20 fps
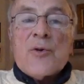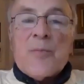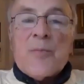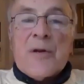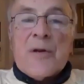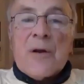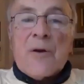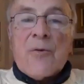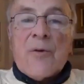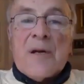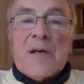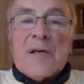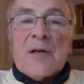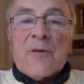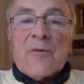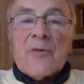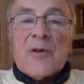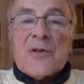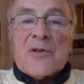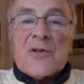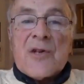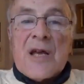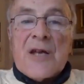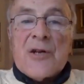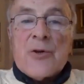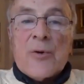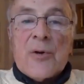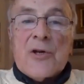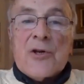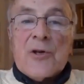been a great deal of
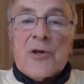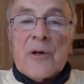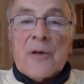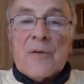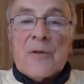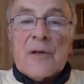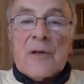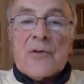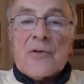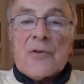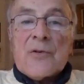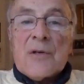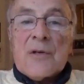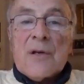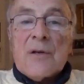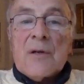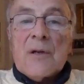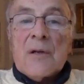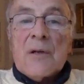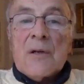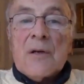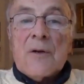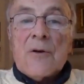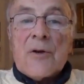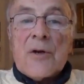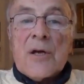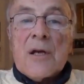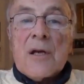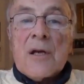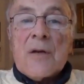exaggeration of this. It,
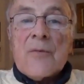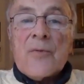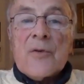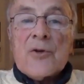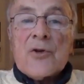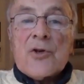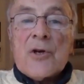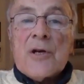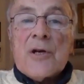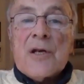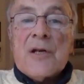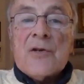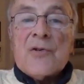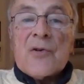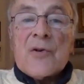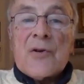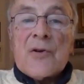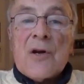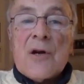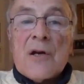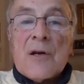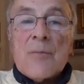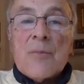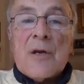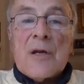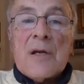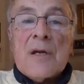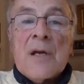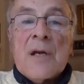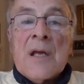looking at the Chinese
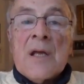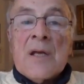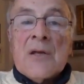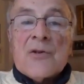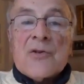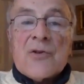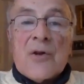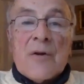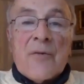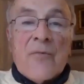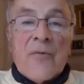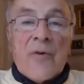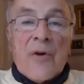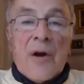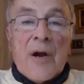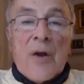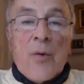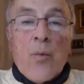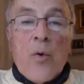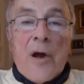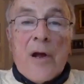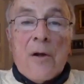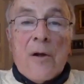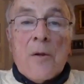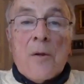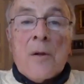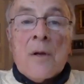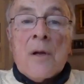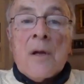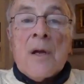economy, it's done very
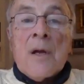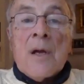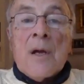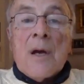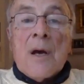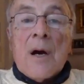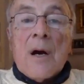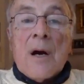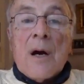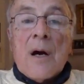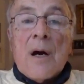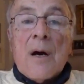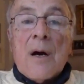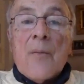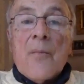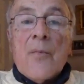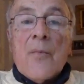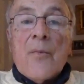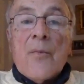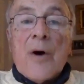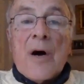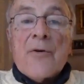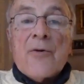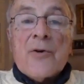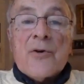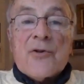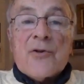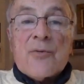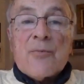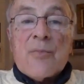well. Uh,
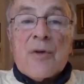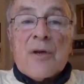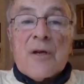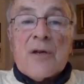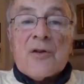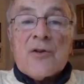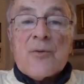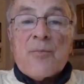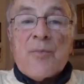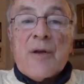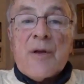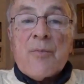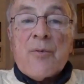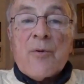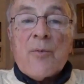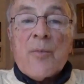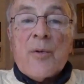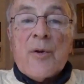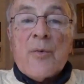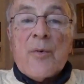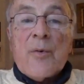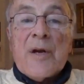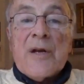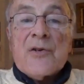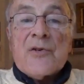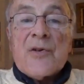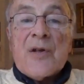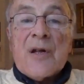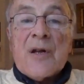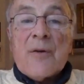hundreds of millions of people have been
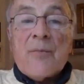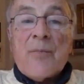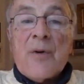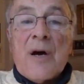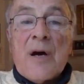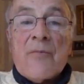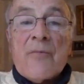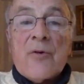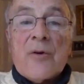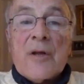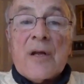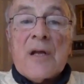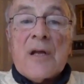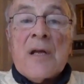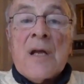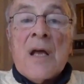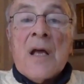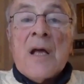raised out of poverty.